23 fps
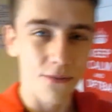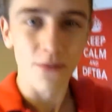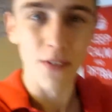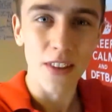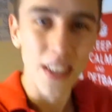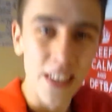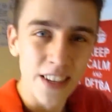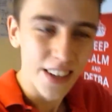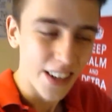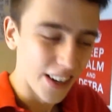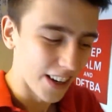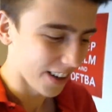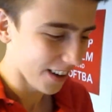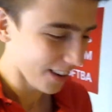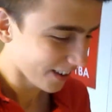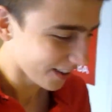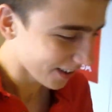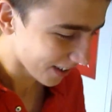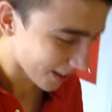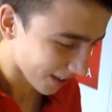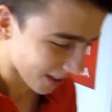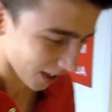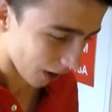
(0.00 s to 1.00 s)

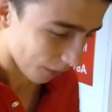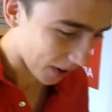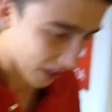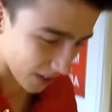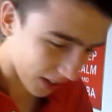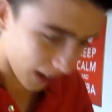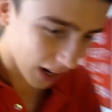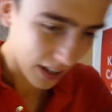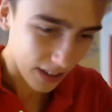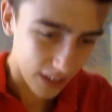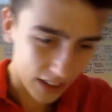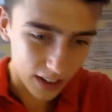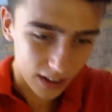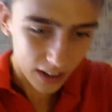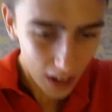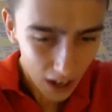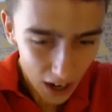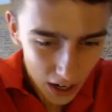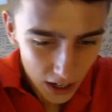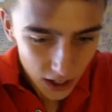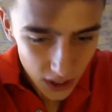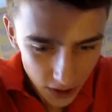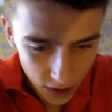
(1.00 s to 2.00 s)
It's so exciting.
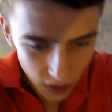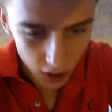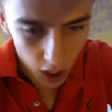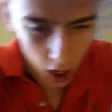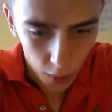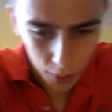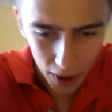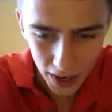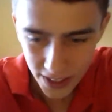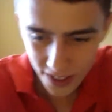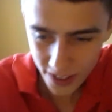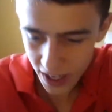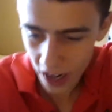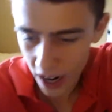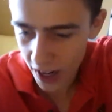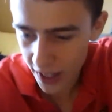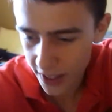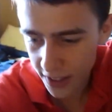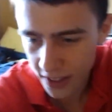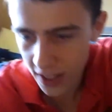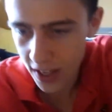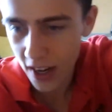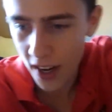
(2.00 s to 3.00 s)
So
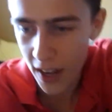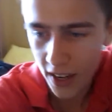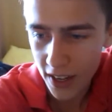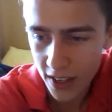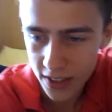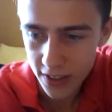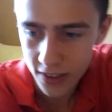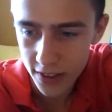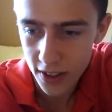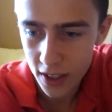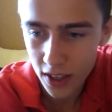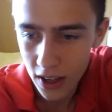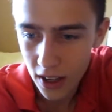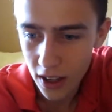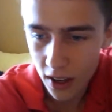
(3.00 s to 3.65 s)
exciting!